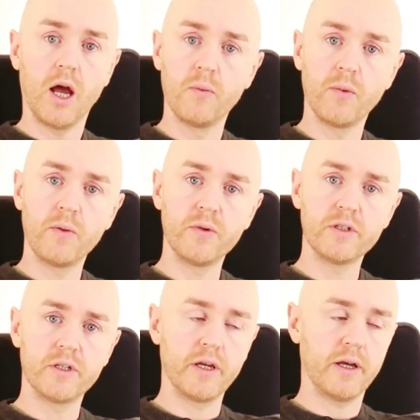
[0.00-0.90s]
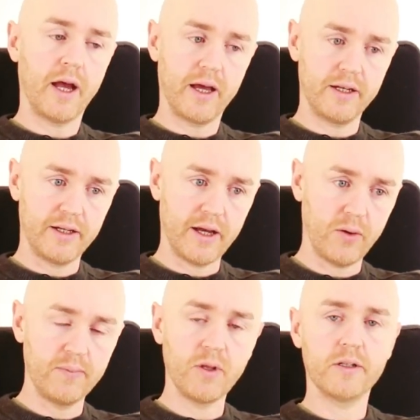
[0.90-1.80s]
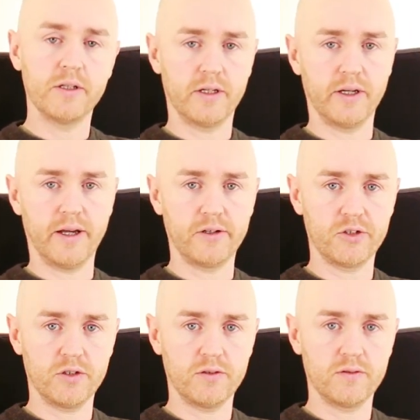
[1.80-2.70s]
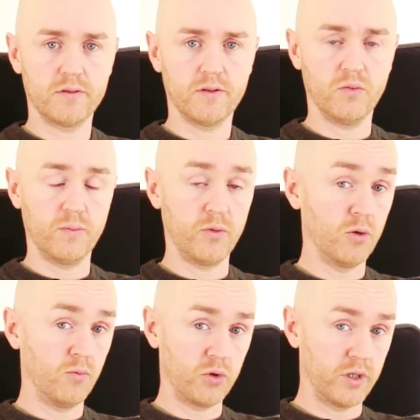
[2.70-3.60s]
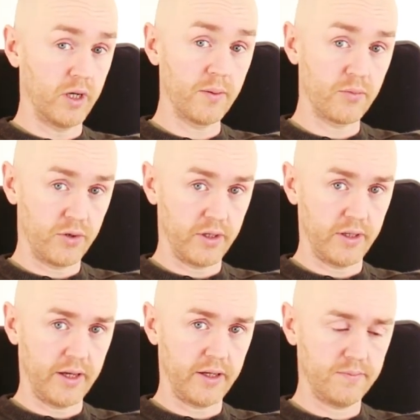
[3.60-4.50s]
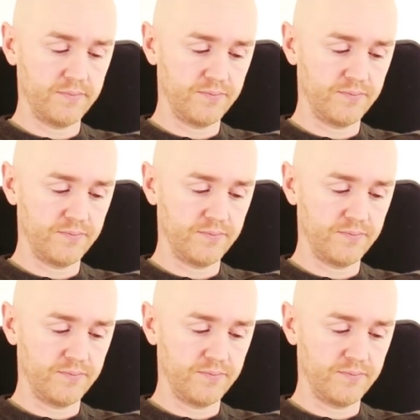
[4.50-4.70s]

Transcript: and when we say, and now I'm not taking action. We become more deliberate in that.